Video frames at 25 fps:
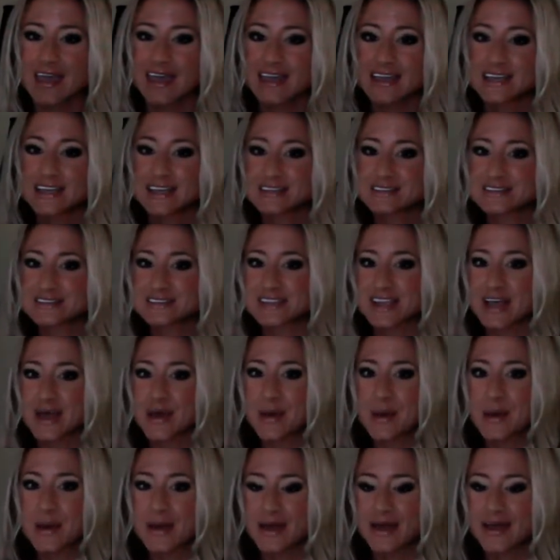is
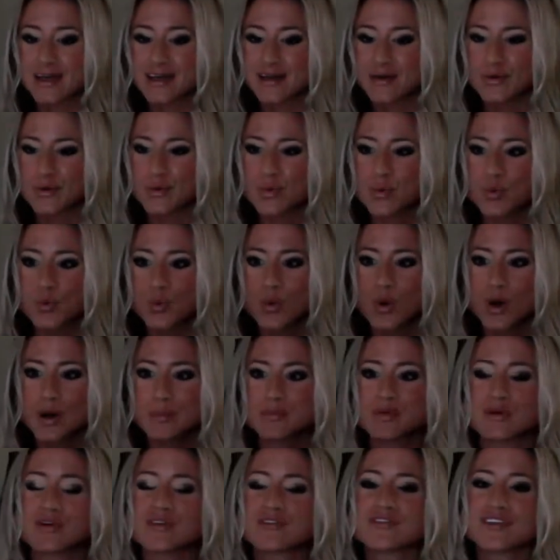
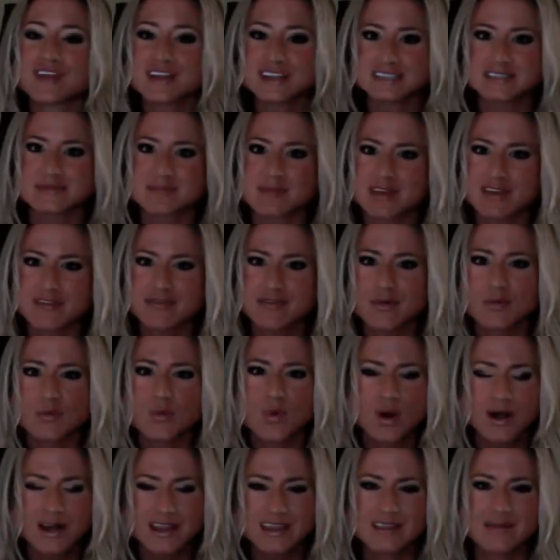what prevents me from
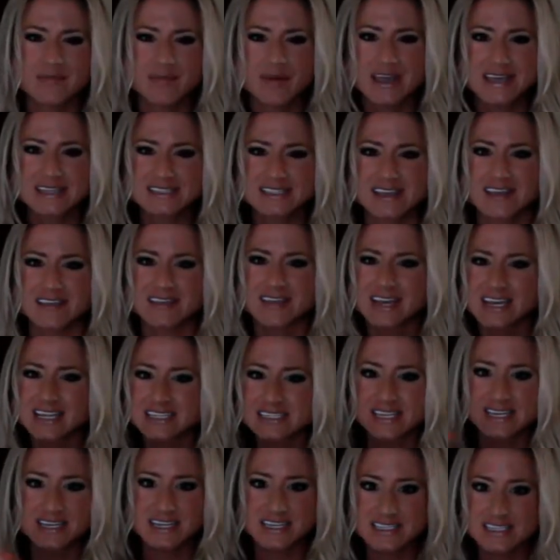wanting the pizza. Then
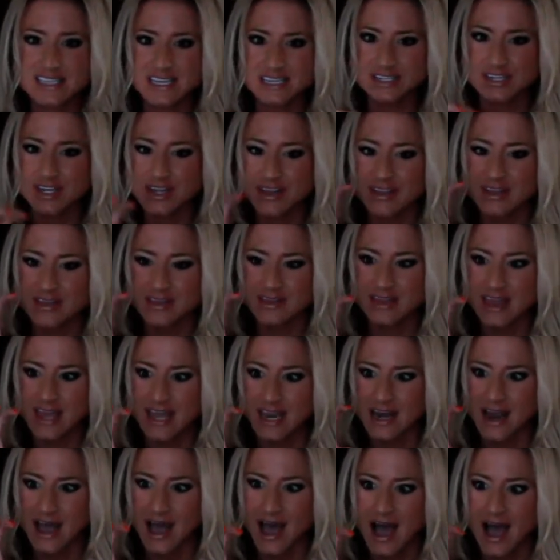it's a decision
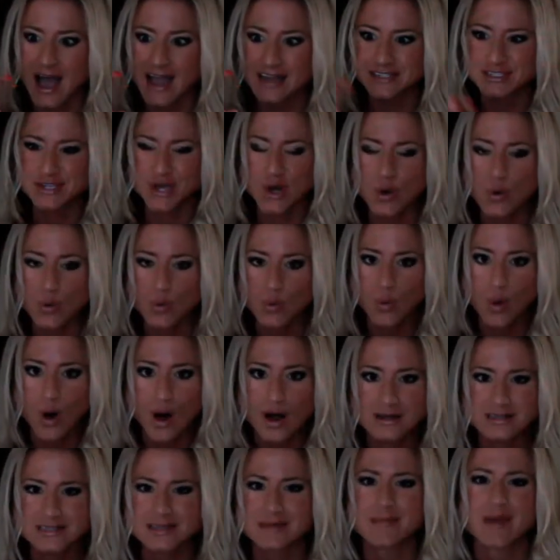that I don't
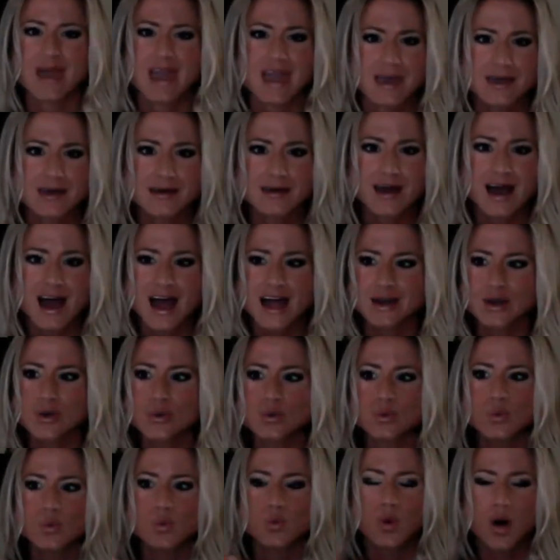want to make. I
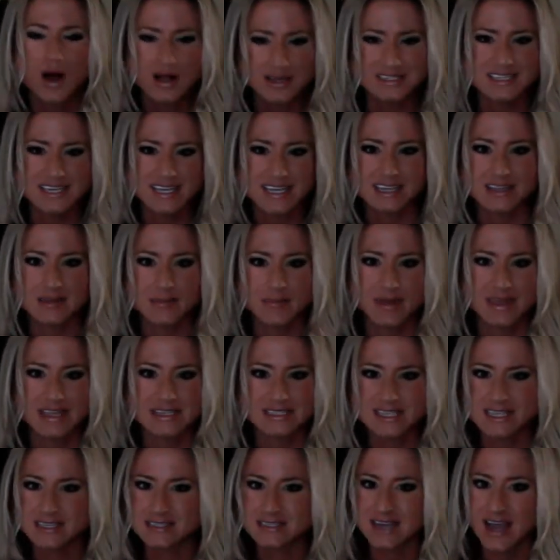don't want to eat the
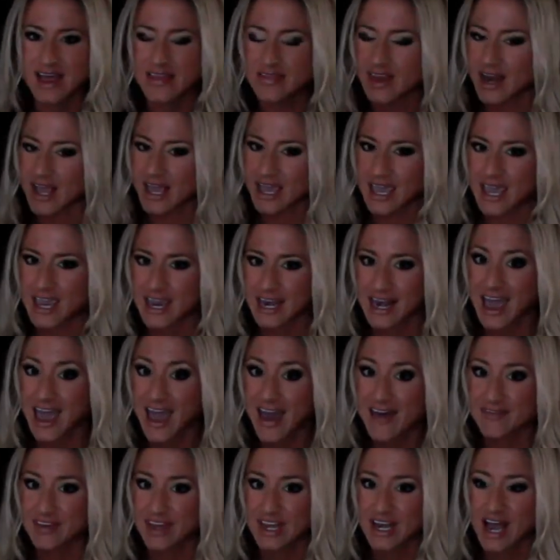pizza. It's not that I can't
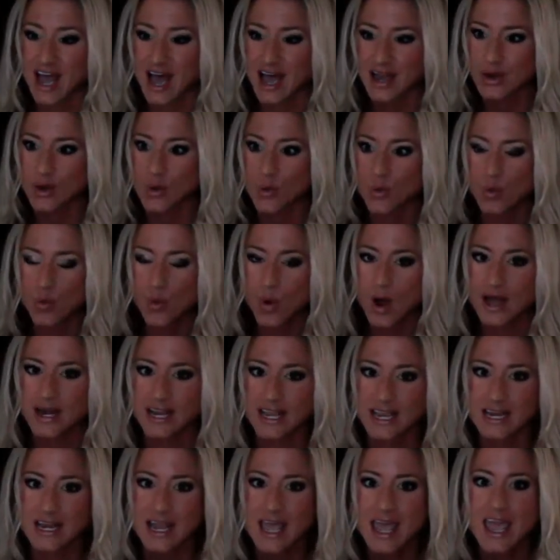have it. I don't want
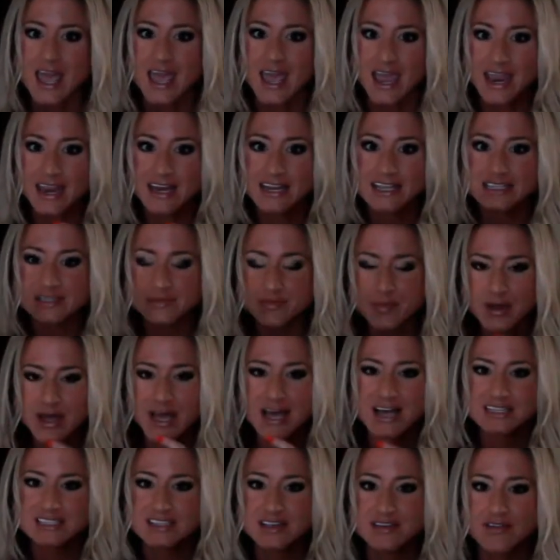it. And it's
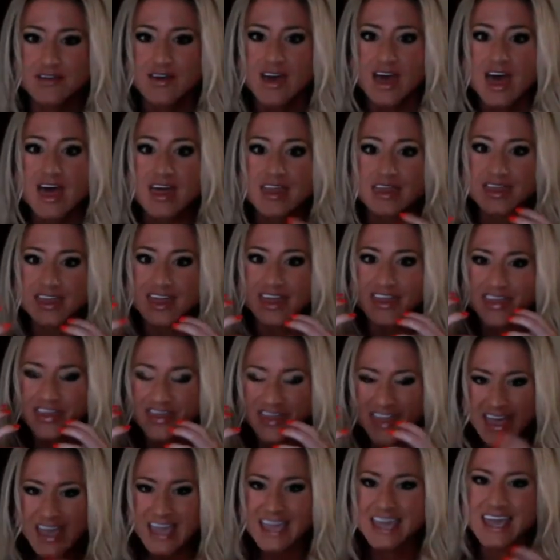because of the
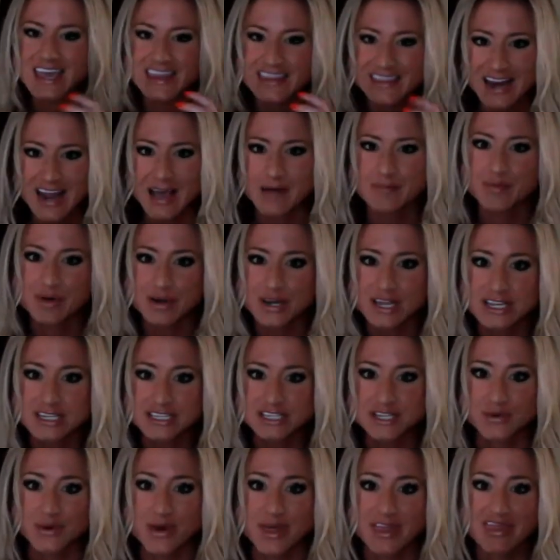thinking that I put
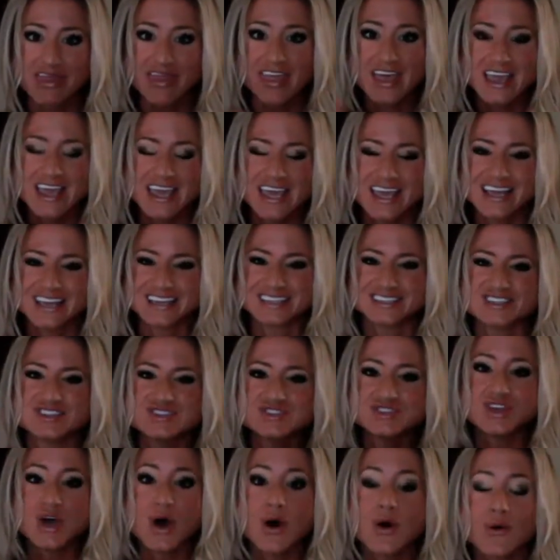into it. Thinking is
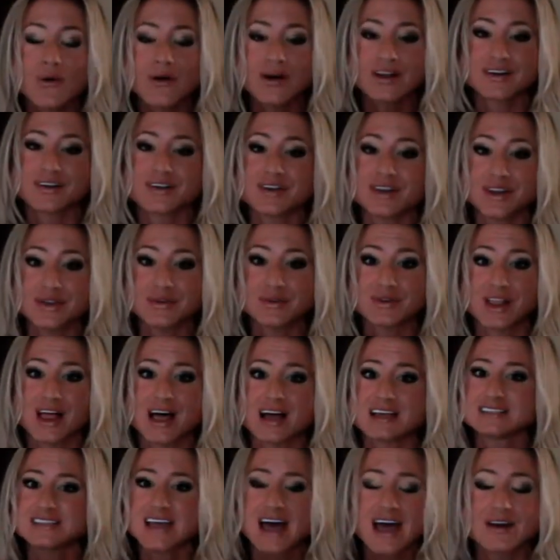so
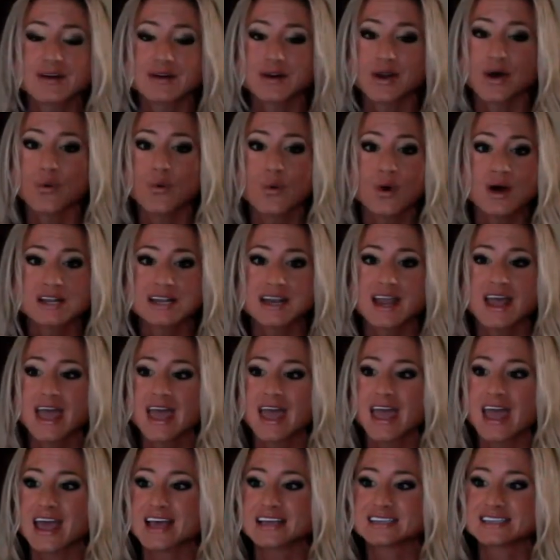underutilized. I don't know what
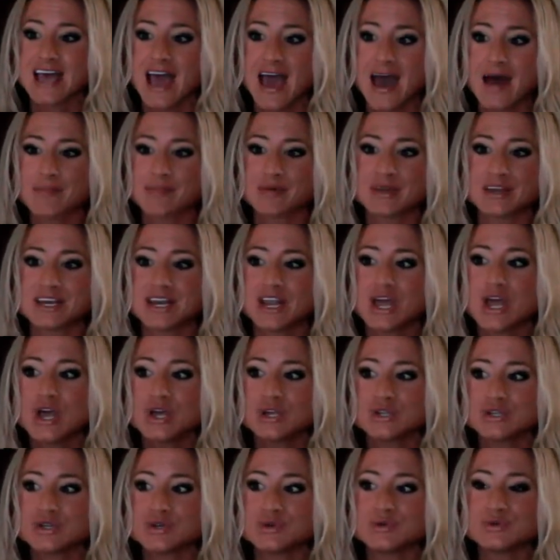has happened
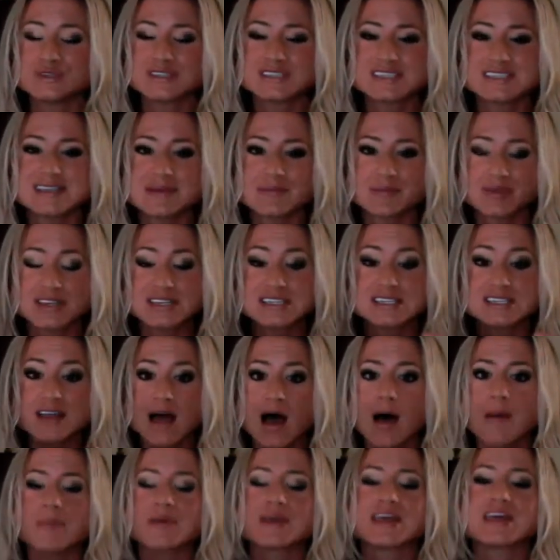to simply
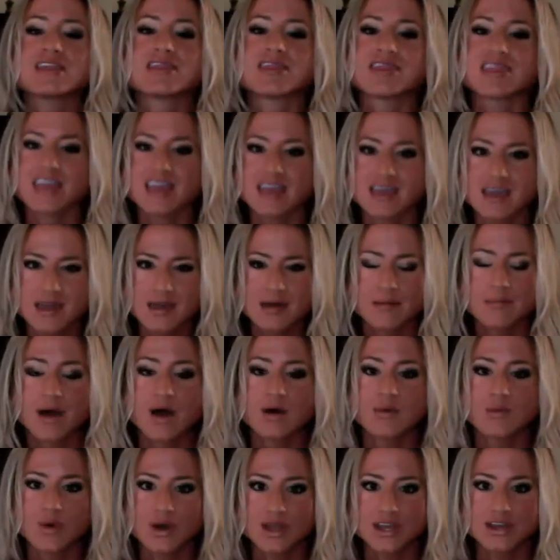stopping and thinking
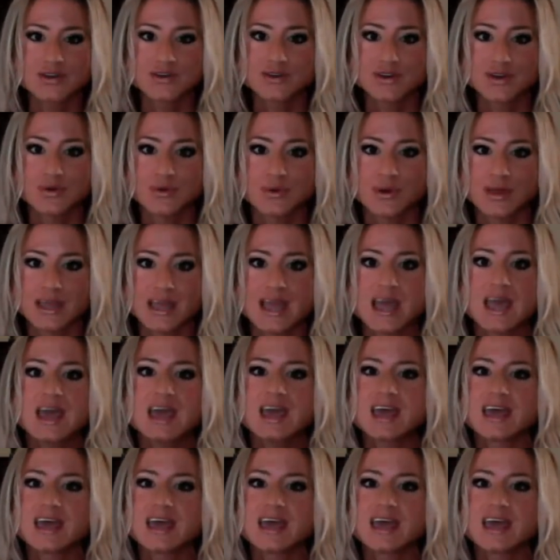about what you're doing.